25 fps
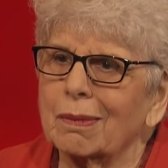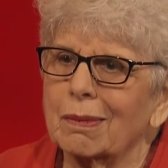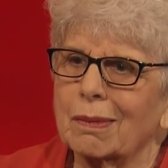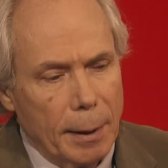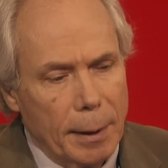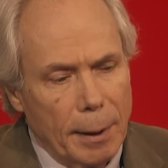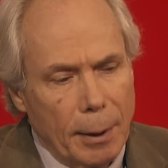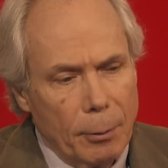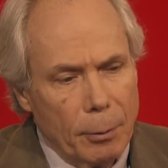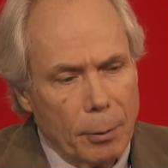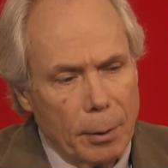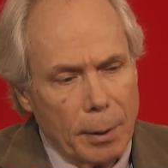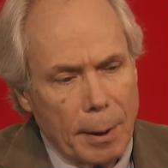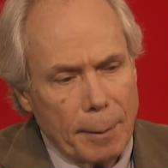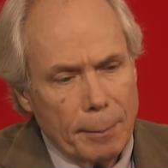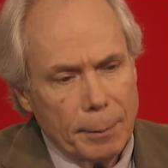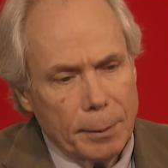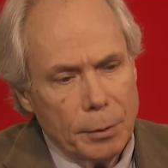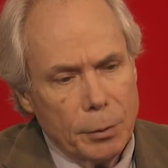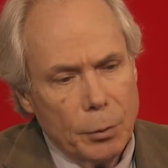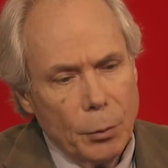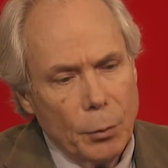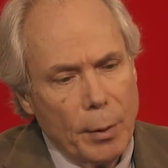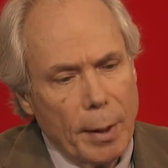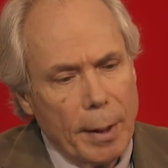And they were unable to
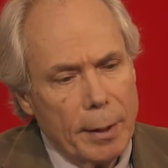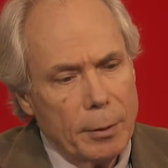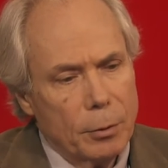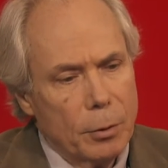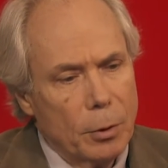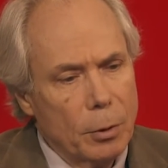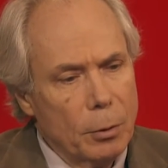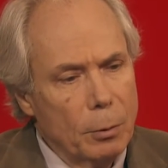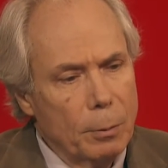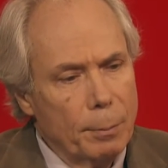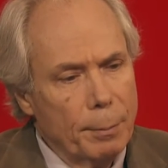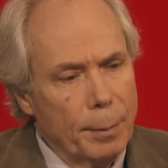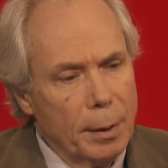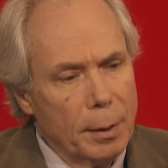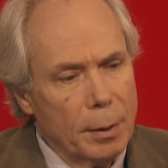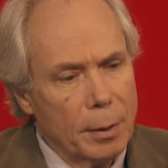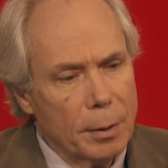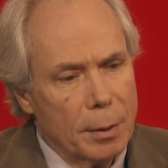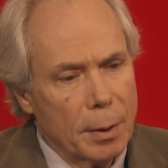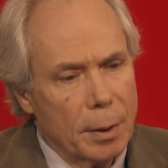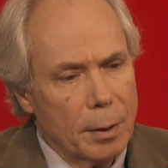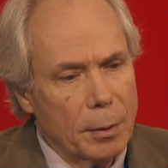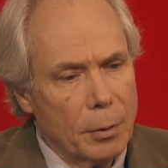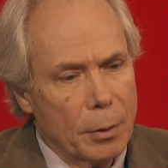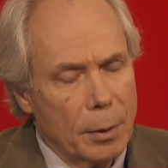do that, too,
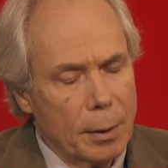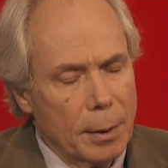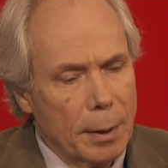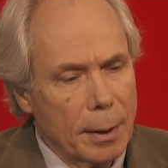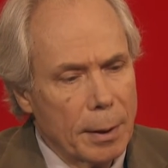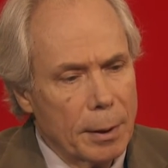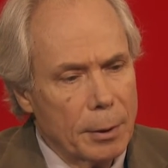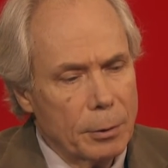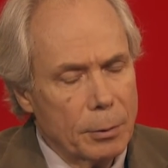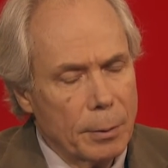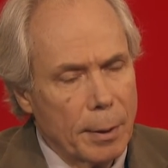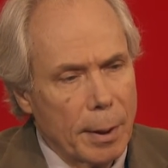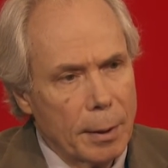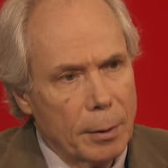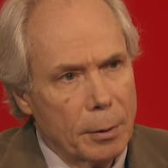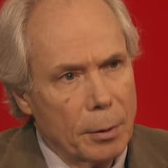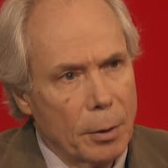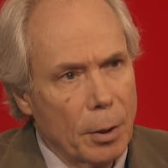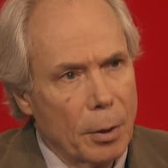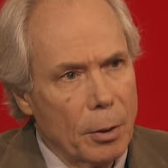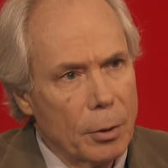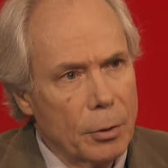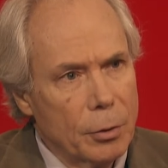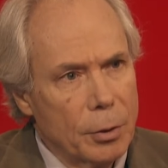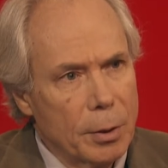because under the contract,
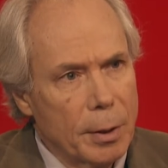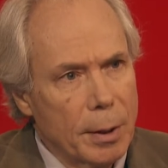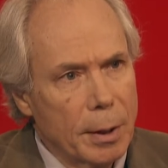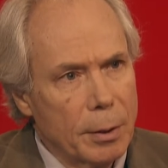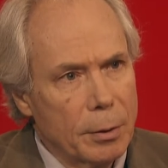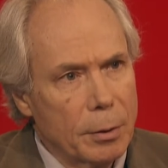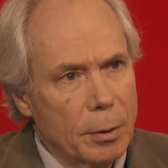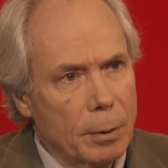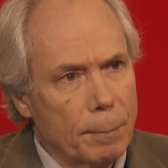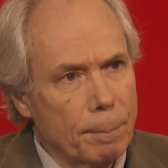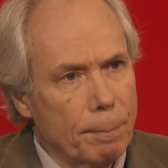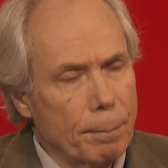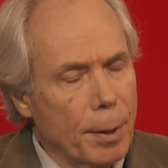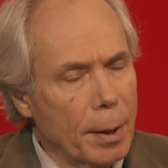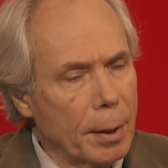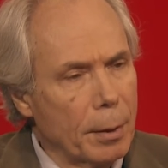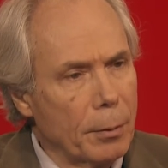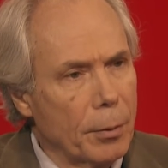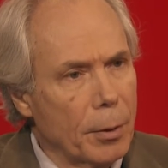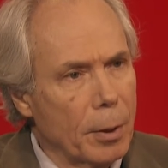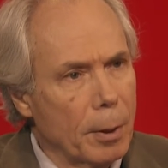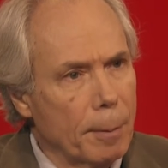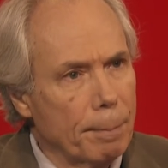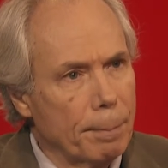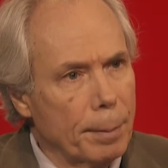guards get to pick
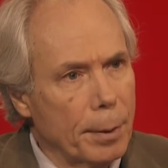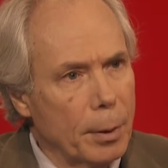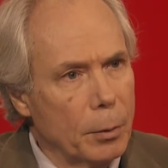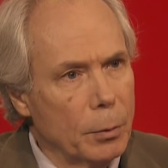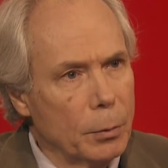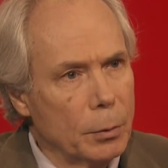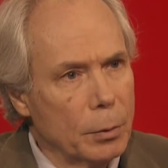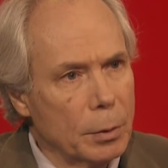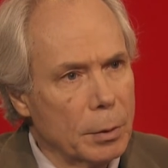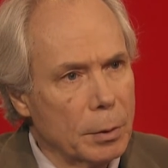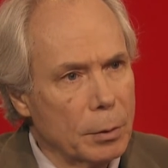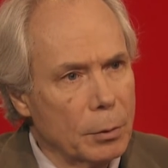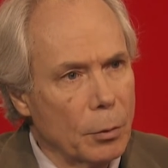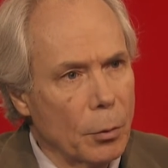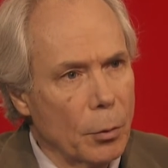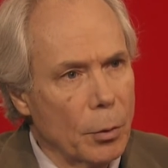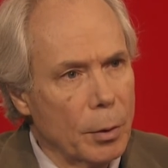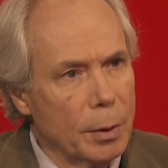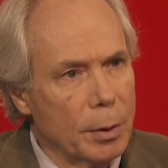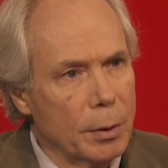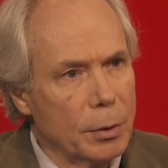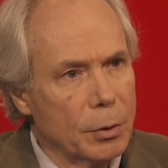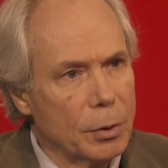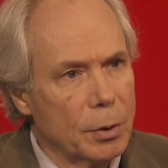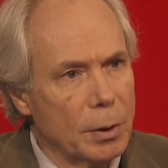their posts
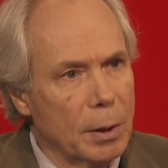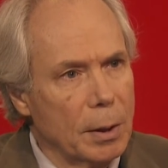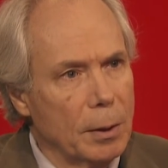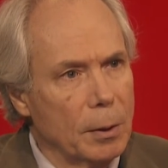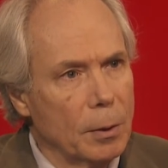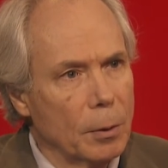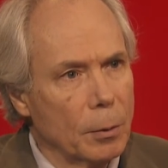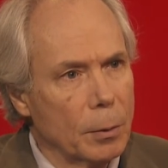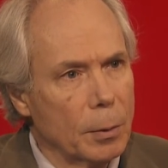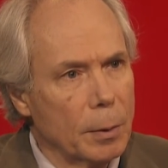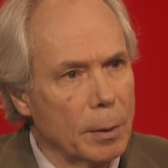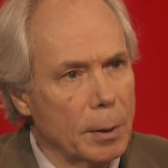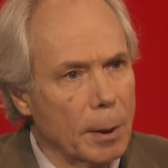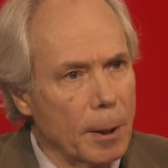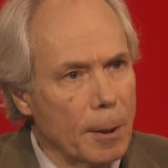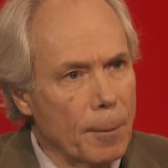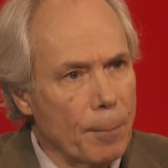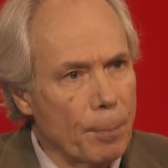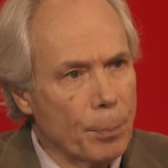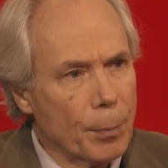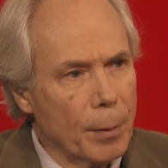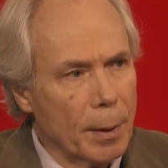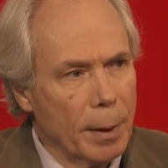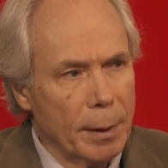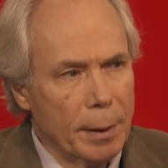according to seniority.
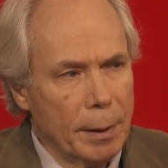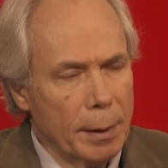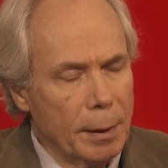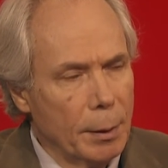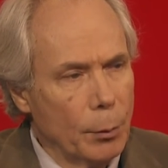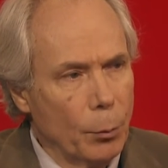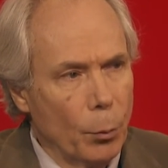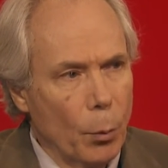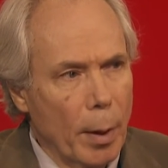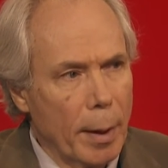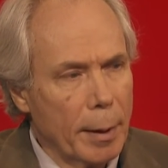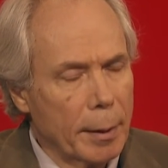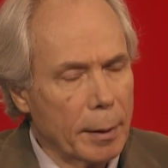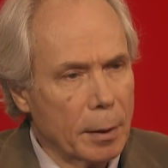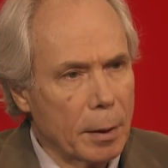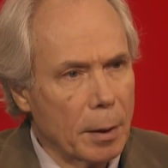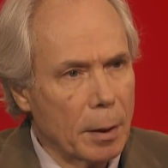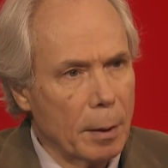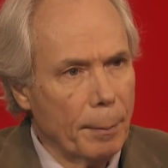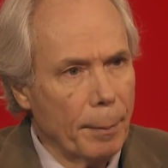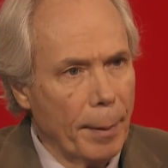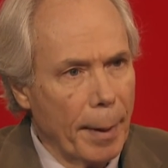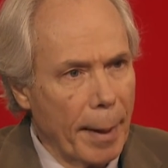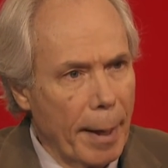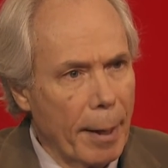And he didn't want to
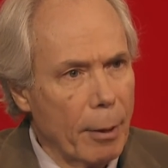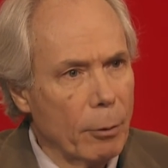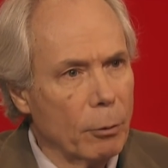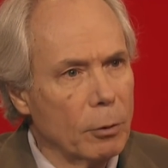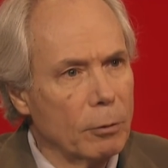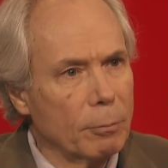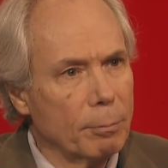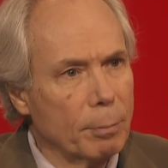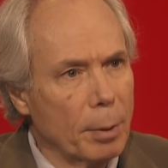come out of